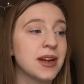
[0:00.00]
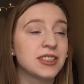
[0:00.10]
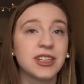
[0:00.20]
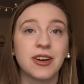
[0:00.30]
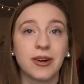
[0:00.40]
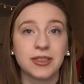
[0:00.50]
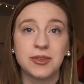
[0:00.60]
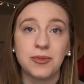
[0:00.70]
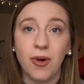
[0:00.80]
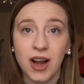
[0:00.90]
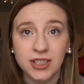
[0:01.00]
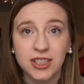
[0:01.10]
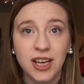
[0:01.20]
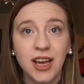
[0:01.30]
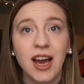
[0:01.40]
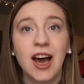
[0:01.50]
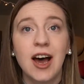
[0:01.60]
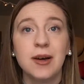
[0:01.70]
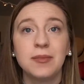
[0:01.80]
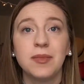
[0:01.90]
actually going to watch
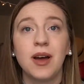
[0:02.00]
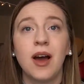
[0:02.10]
a